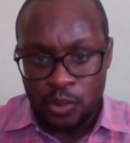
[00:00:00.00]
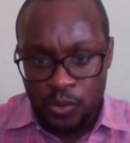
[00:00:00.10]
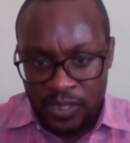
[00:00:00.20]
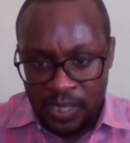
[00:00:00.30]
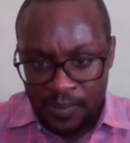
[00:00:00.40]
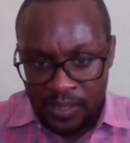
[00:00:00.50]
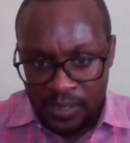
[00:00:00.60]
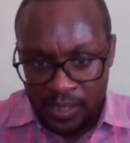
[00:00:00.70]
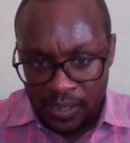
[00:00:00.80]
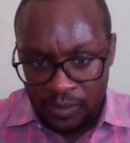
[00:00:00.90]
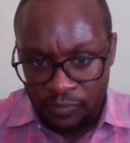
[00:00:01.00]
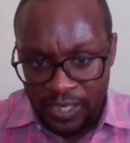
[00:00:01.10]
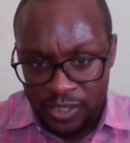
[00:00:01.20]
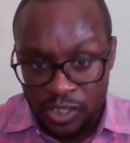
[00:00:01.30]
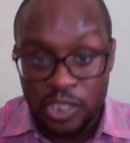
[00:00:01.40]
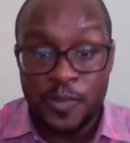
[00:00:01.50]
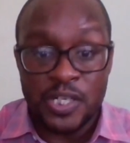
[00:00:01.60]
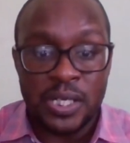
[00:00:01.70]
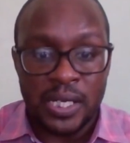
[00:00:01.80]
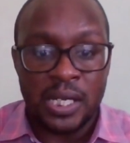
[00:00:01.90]
using them in relation to
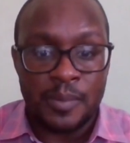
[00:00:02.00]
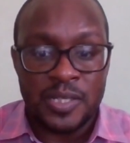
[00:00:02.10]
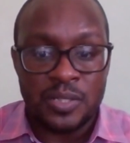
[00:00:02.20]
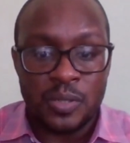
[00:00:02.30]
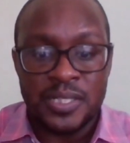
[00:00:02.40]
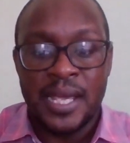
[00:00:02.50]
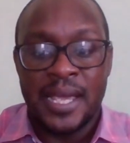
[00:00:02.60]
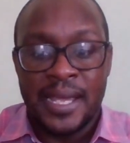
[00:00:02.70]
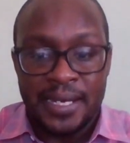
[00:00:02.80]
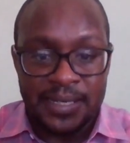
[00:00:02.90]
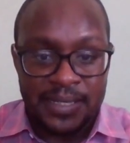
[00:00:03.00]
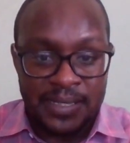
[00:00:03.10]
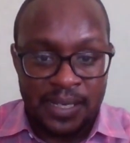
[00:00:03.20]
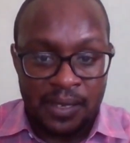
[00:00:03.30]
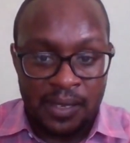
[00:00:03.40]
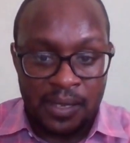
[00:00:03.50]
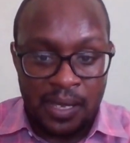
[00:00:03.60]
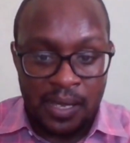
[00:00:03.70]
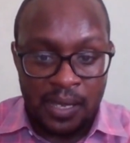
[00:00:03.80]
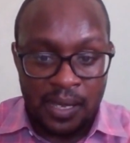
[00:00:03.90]
special economic zones, this is a
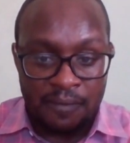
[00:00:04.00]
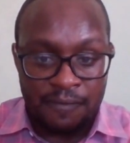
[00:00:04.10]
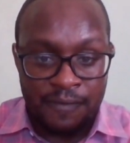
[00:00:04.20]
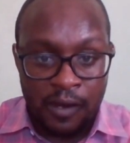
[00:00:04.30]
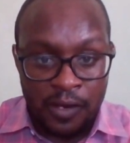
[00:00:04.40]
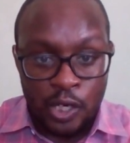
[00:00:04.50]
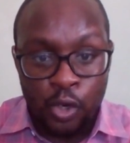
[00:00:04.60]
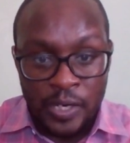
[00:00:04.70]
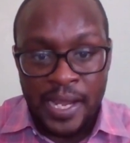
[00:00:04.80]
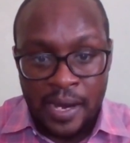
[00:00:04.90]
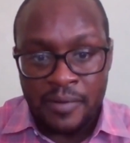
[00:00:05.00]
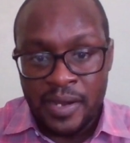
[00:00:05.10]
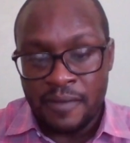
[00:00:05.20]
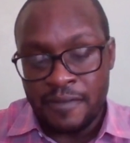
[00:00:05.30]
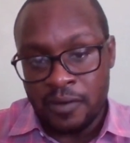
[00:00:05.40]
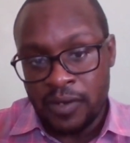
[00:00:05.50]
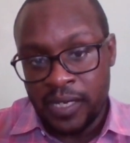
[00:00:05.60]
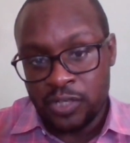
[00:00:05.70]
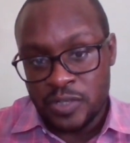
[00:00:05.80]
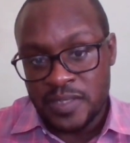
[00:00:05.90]
very good area, very
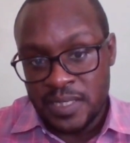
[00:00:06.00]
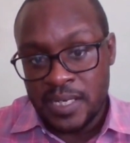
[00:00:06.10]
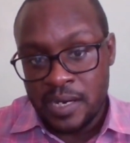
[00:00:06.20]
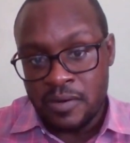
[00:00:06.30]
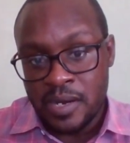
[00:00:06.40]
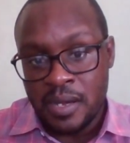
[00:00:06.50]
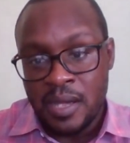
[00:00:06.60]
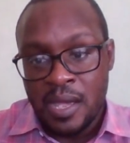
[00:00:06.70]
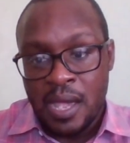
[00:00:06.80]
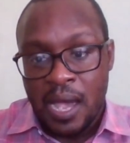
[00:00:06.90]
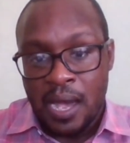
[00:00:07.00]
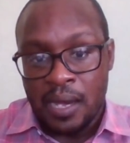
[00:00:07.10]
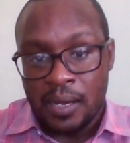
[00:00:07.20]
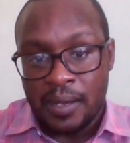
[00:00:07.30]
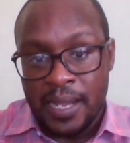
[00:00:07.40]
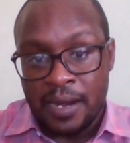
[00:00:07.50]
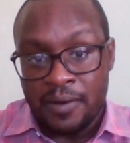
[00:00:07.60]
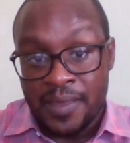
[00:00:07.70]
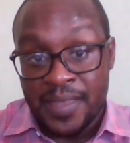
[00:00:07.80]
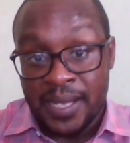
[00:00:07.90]
interesting area
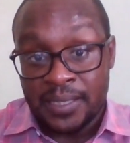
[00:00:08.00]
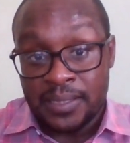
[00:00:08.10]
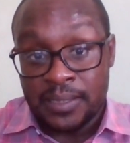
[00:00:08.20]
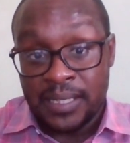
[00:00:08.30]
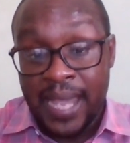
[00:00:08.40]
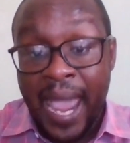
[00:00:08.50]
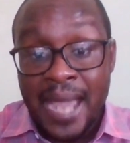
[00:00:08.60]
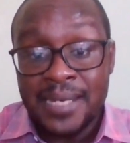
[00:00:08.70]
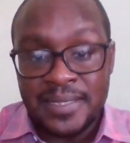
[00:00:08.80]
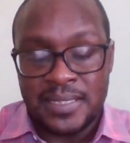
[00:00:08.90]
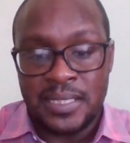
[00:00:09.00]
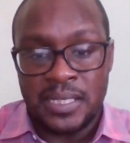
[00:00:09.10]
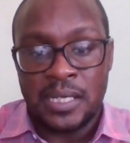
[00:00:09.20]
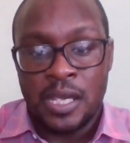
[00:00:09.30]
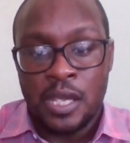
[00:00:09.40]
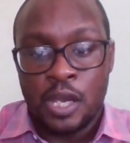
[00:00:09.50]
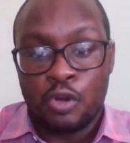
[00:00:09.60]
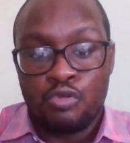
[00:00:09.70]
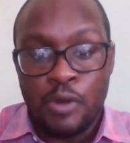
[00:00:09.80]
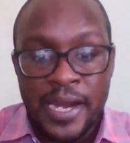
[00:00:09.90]
that can see
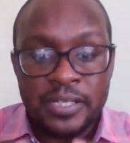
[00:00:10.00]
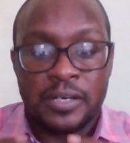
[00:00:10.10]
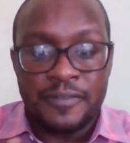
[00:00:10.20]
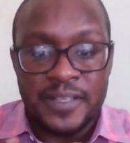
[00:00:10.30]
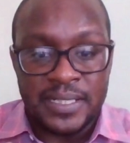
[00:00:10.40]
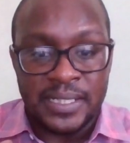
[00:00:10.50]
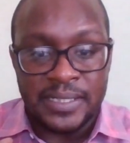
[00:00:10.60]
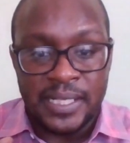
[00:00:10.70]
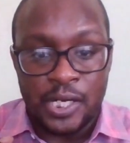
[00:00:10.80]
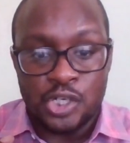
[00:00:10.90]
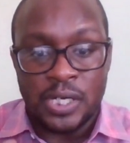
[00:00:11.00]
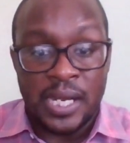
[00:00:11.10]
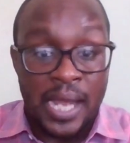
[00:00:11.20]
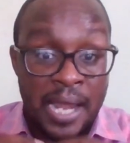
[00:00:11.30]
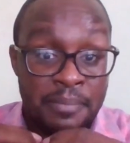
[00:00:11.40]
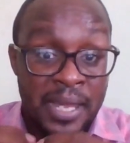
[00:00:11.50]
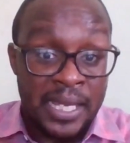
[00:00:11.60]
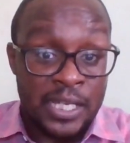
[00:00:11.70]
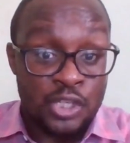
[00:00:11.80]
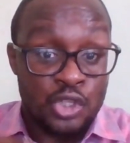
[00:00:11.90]
greater facilitation and
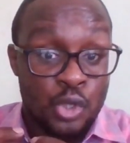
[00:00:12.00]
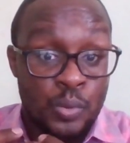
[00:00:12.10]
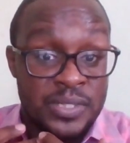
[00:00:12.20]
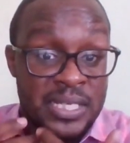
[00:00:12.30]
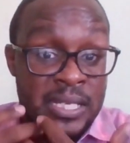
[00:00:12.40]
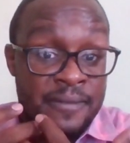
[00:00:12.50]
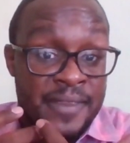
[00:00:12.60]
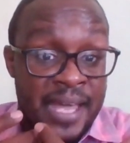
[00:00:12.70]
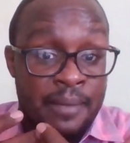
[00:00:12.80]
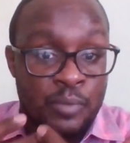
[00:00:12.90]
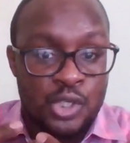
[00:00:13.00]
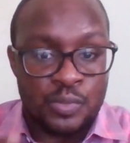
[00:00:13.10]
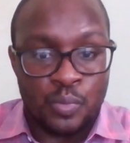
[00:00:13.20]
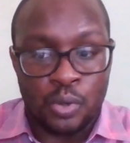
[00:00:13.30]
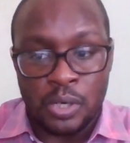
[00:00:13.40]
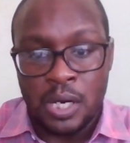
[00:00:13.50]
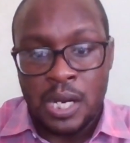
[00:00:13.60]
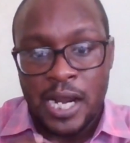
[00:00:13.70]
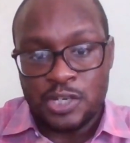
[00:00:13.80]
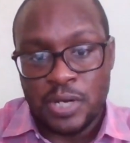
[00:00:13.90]
making zones even that much more
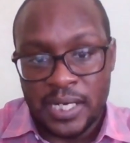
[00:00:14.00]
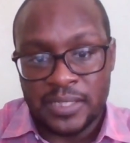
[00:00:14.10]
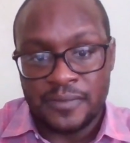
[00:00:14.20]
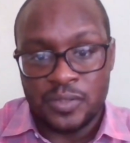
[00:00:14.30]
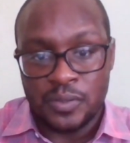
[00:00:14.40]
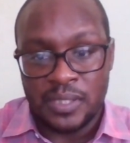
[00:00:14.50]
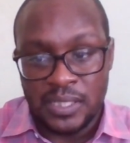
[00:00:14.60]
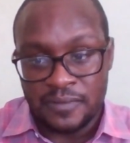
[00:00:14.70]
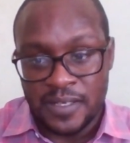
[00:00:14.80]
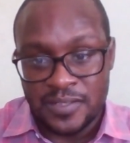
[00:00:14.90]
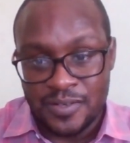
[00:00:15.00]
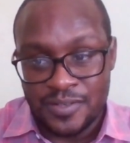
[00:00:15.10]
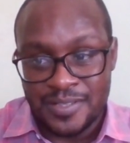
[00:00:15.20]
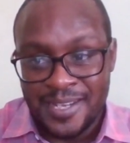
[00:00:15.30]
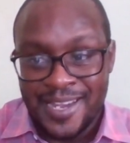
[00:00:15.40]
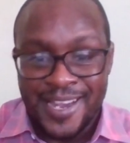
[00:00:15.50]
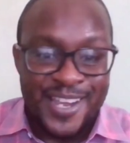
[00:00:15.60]
attractive to investors.